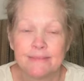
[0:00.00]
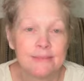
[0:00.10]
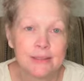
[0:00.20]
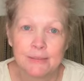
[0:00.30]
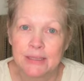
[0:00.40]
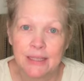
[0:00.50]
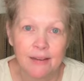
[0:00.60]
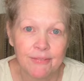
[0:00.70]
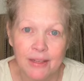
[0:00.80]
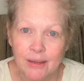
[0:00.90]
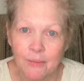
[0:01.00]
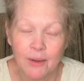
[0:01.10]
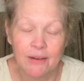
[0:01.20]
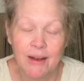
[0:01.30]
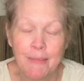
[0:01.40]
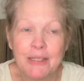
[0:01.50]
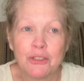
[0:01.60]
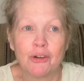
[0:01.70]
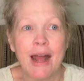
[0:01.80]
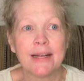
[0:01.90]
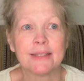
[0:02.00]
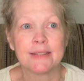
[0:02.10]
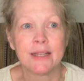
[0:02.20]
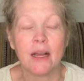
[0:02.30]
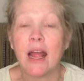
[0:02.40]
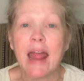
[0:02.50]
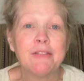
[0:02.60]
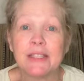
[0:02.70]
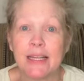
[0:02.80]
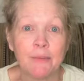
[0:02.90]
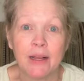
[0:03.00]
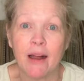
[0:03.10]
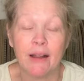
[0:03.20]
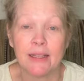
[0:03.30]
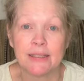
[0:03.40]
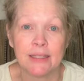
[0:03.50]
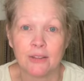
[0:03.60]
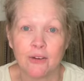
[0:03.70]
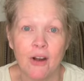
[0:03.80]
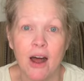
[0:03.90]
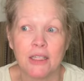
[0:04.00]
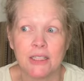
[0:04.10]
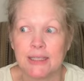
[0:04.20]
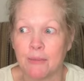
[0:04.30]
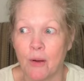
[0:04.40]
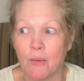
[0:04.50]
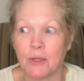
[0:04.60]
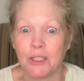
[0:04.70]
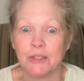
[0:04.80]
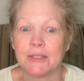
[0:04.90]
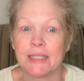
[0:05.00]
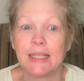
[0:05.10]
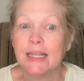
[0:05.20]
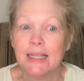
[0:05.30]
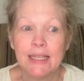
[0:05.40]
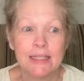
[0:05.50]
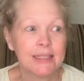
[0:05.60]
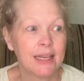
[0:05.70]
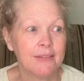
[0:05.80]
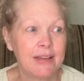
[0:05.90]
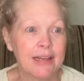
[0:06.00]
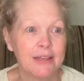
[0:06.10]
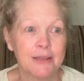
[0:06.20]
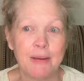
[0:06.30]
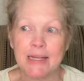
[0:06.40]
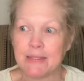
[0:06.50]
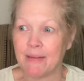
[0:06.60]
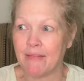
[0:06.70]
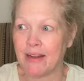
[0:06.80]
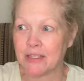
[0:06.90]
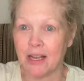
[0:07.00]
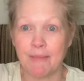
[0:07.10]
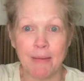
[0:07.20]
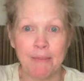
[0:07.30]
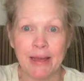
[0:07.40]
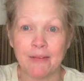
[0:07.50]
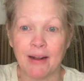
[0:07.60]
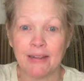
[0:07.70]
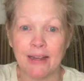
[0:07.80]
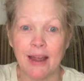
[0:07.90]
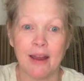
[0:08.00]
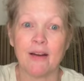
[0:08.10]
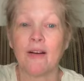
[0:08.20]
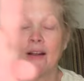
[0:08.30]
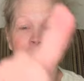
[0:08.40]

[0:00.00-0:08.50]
some stuff in, whatever. I've been trying to everything we got is in the garage except what we're using to live down here in the basement. I've actually got my bed right there,